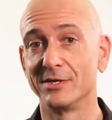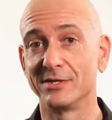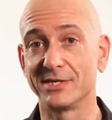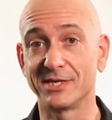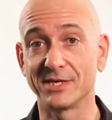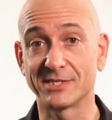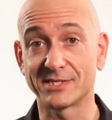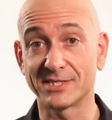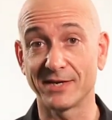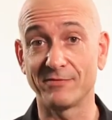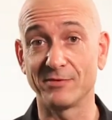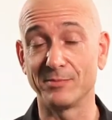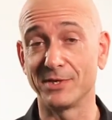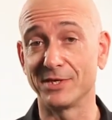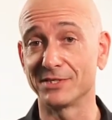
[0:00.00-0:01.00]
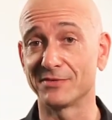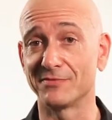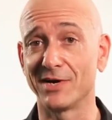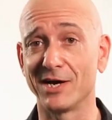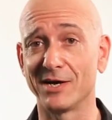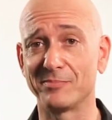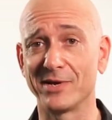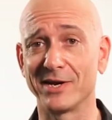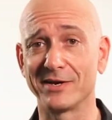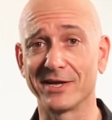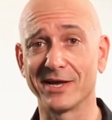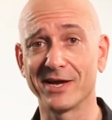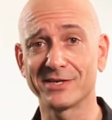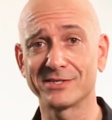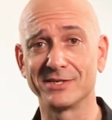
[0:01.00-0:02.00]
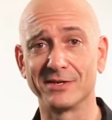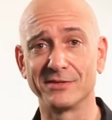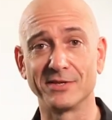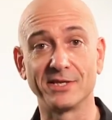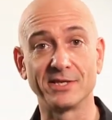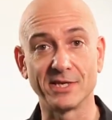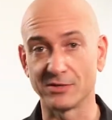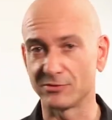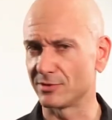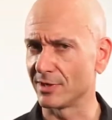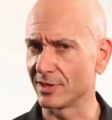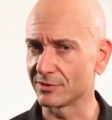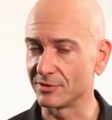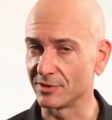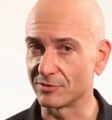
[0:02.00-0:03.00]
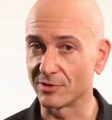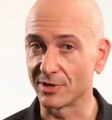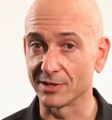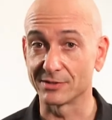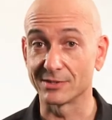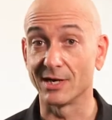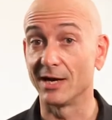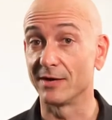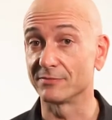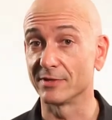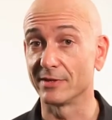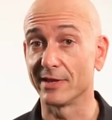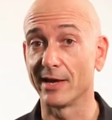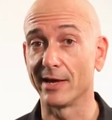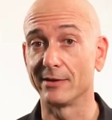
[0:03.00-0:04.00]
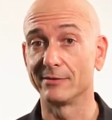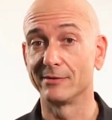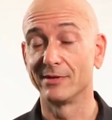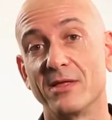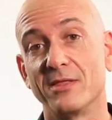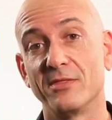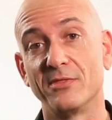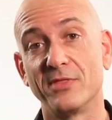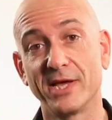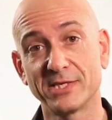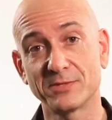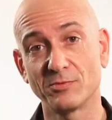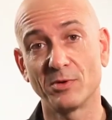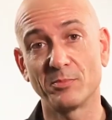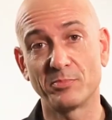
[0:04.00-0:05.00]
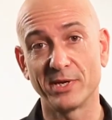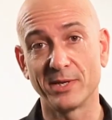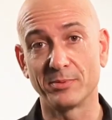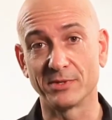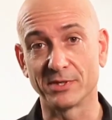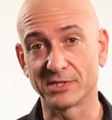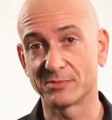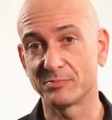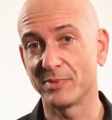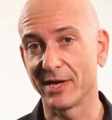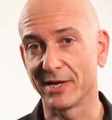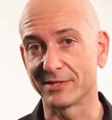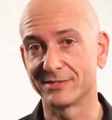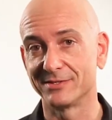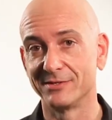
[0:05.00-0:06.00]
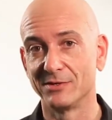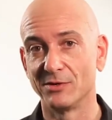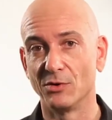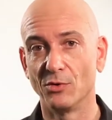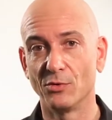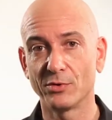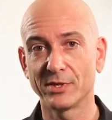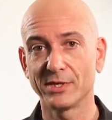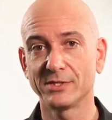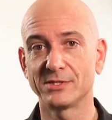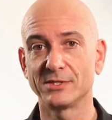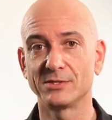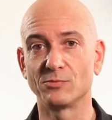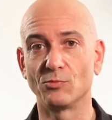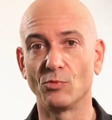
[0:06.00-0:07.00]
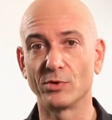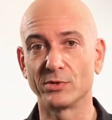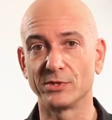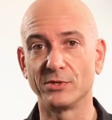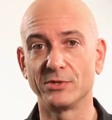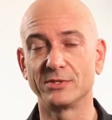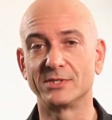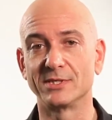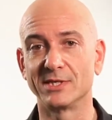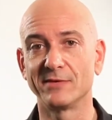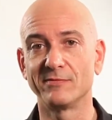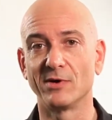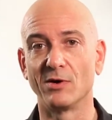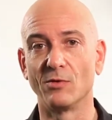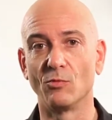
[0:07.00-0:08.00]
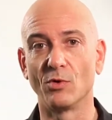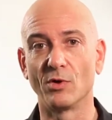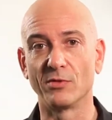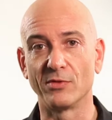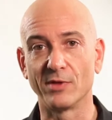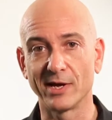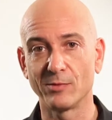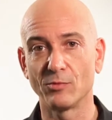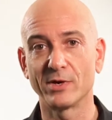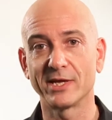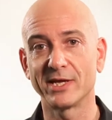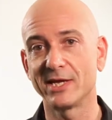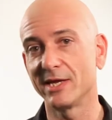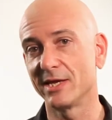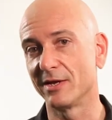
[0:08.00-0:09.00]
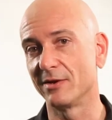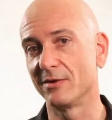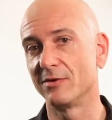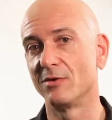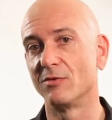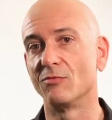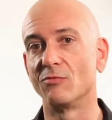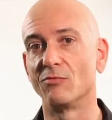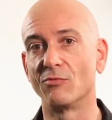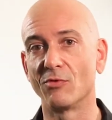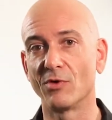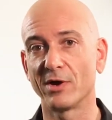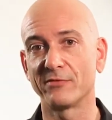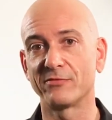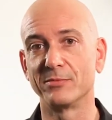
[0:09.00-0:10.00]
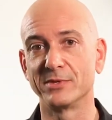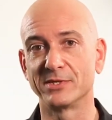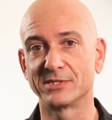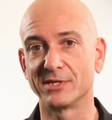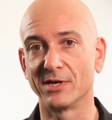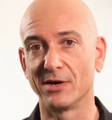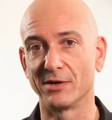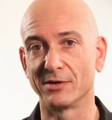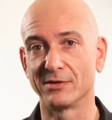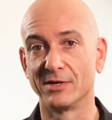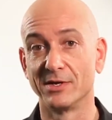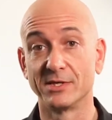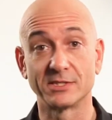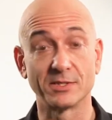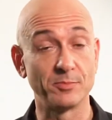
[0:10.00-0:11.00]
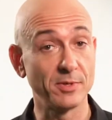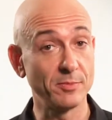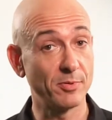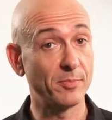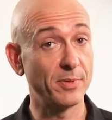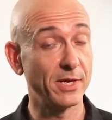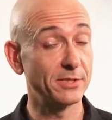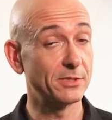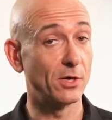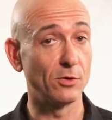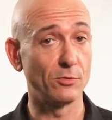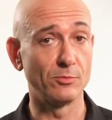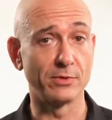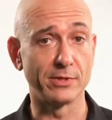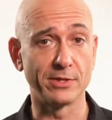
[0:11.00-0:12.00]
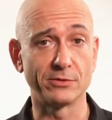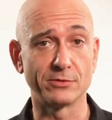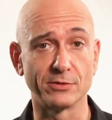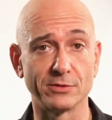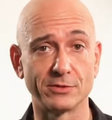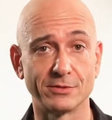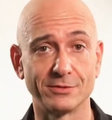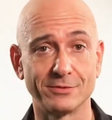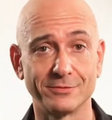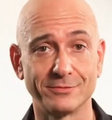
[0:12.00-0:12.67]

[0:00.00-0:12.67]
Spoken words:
You get 7 minutes of heart-pounding action and then the introductory credits after that. That's what people expect. Audiences want you to deliver what they want to hear right from the start. So be prepared to open with interest.